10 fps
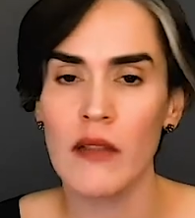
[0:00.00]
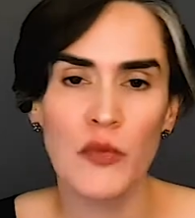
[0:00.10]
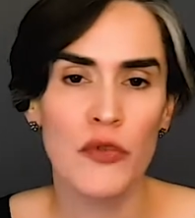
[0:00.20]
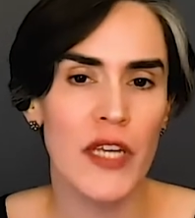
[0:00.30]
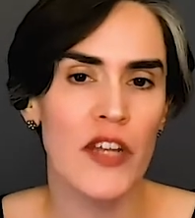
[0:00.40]

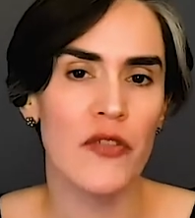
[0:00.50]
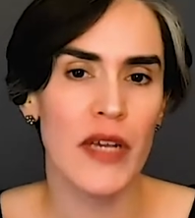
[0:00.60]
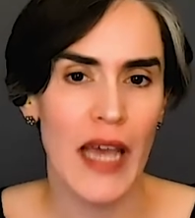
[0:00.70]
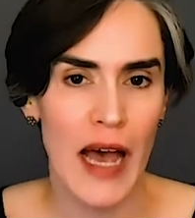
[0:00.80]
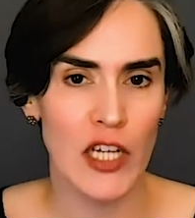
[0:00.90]
Let's pretend you're
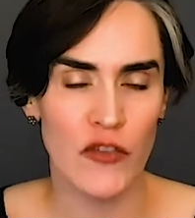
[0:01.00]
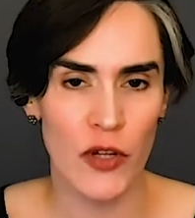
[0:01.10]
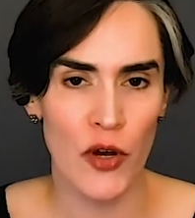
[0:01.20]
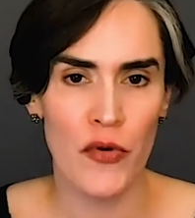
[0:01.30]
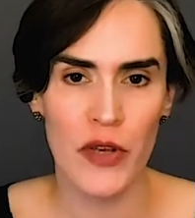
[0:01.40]
a cash
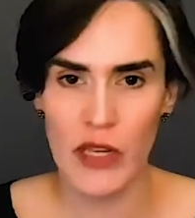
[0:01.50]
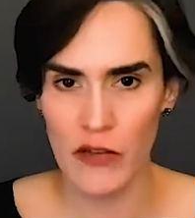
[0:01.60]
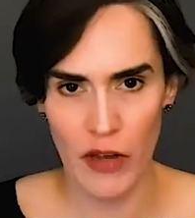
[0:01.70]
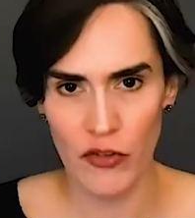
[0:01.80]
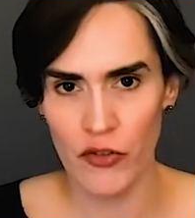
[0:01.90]
flow
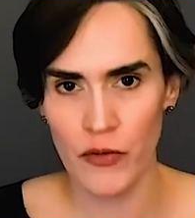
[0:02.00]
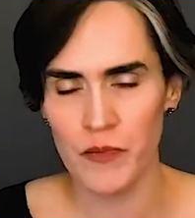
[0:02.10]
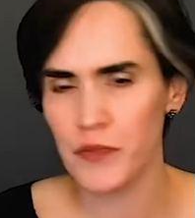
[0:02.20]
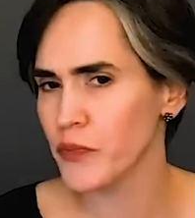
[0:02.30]
investor.